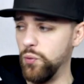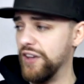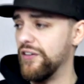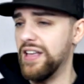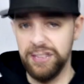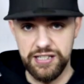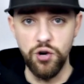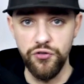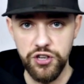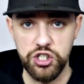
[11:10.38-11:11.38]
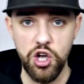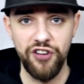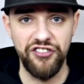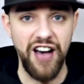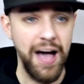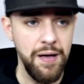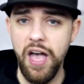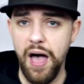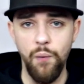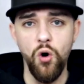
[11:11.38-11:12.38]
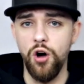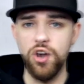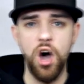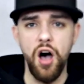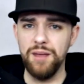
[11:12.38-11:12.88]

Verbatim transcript: with the Silver Surfer and whatnot,